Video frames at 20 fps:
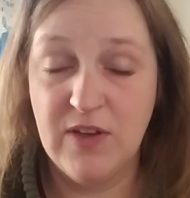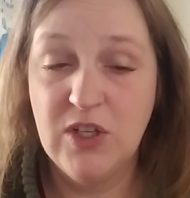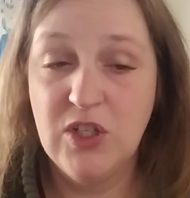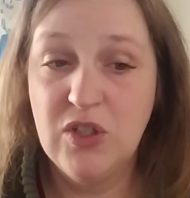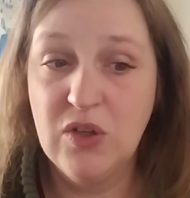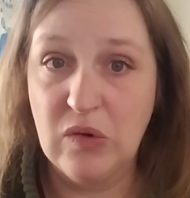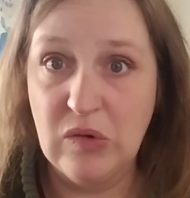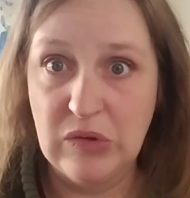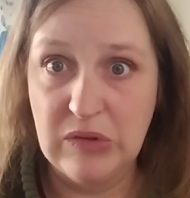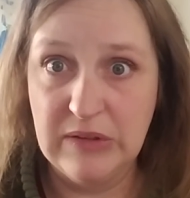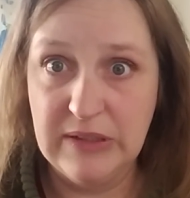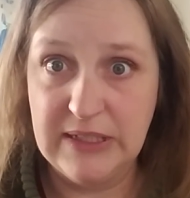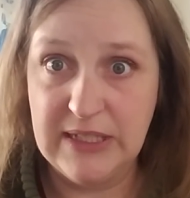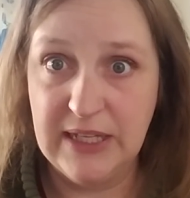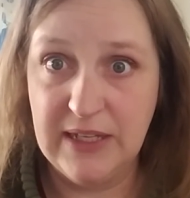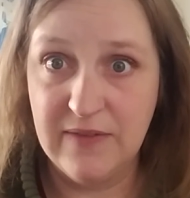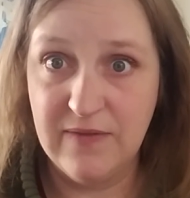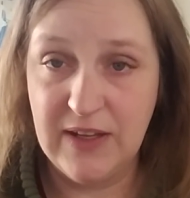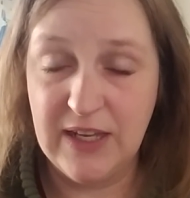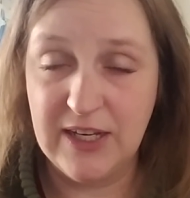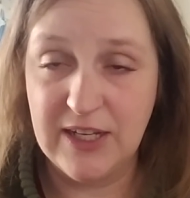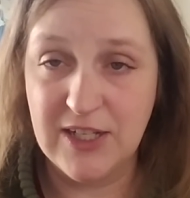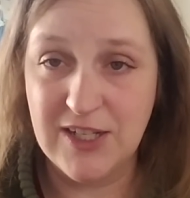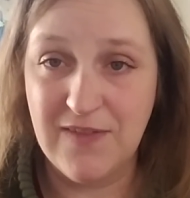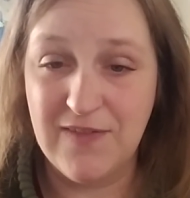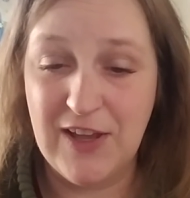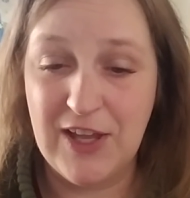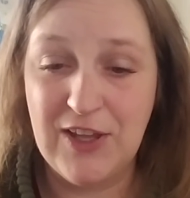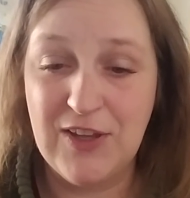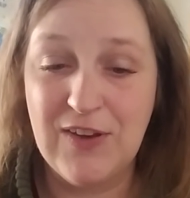Totally take advantage
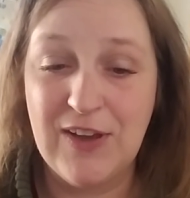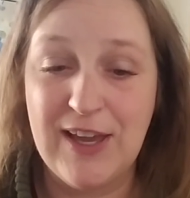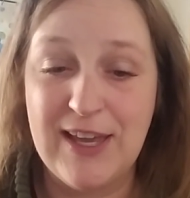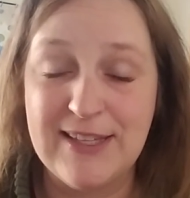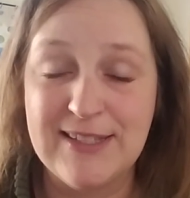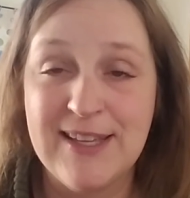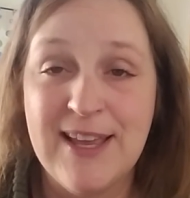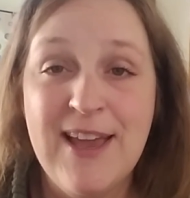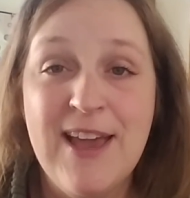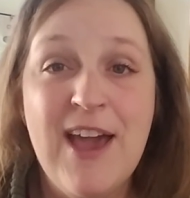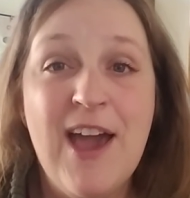of it, you guys.